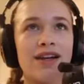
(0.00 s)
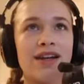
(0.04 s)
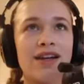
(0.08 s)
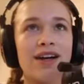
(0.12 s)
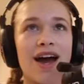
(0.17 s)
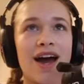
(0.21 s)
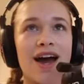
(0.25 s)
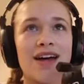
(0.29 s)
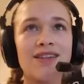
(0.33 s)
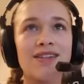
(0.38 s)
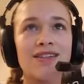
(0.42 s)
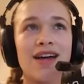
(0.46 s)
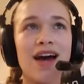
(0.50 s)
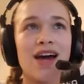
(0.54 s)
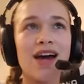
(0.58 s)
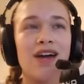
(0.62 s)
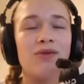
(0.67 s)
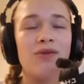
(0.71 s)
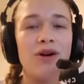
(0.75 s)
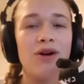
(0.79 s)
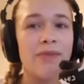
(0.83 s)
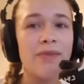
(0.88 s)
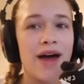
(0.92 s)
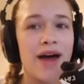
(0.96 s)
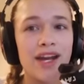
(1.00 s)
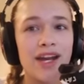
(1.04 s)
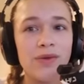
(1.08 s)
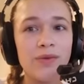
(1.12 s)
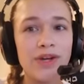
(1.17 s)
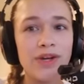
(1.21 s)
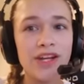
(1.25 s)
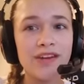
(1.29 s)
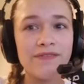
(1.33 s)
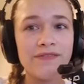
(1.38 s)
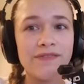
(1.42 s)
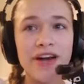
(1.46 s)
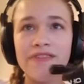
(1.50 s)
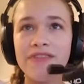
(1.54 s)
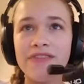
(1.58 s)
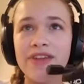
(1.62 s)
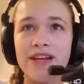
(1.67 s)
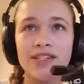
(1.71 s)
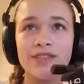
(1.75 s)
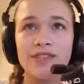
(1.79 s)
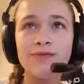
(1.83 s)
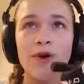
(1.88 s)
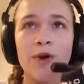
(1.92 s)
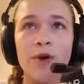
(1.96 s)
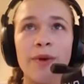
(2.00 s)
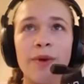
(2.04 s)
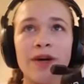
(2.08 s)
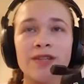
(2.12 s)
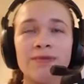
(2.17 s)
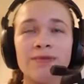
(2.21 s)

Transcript: guys. I don't want Maddy winning 5,000 Robux